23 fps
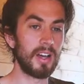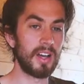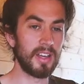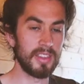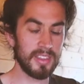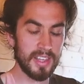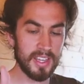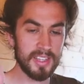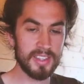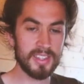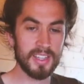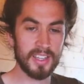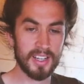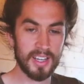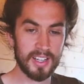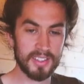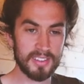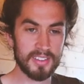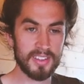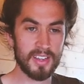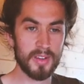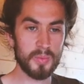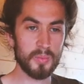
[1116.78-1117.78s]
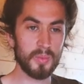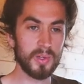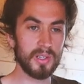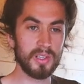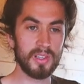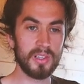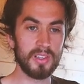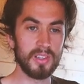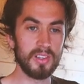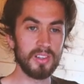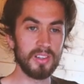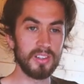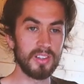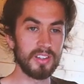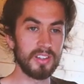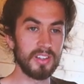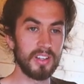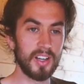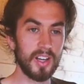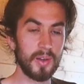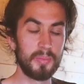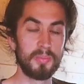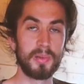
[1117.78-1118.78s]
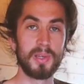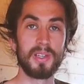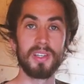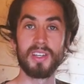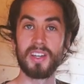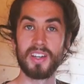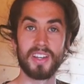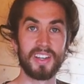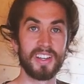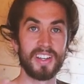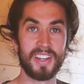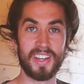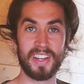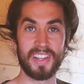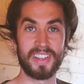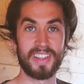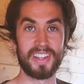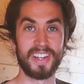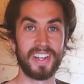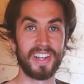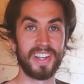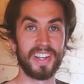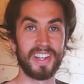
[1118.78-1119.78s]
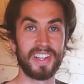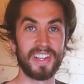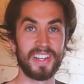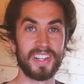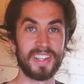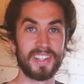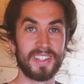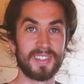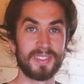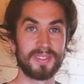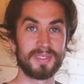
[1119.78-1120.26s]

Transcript: and then the next step will appear, I think.